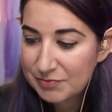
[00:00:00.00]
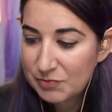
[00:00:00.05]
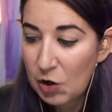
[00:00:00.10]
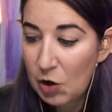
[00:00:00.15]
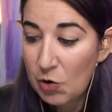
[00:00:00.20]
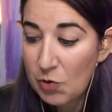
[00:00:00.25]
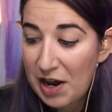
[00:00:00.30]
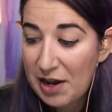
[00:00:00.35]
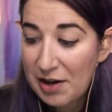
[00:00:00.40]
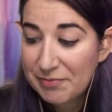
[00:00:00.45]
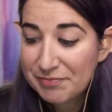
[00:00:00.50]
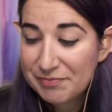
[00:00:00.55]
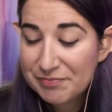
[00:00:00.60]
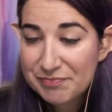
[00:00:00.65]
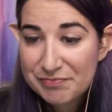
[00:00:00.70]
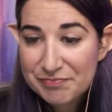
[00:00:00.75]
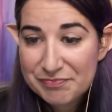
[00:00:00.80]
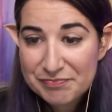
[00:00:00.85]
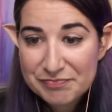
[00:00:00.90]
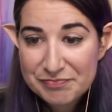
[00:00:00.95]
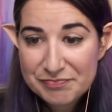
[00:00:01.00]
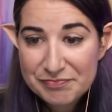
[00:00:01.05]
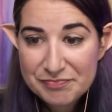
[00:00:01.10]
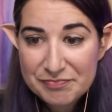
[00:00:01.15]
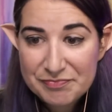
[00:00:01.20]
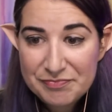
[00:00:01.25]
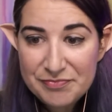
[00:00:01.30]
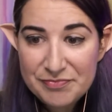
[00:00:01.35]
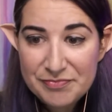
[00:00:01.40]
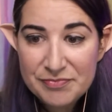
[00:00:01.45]
Okay.
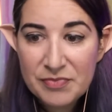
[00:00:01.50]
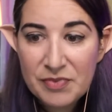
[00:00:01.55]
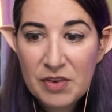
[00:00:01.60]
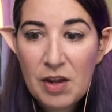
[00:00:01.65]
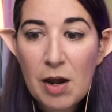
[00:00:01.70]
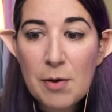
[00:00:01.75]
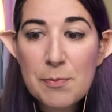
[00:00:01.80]
A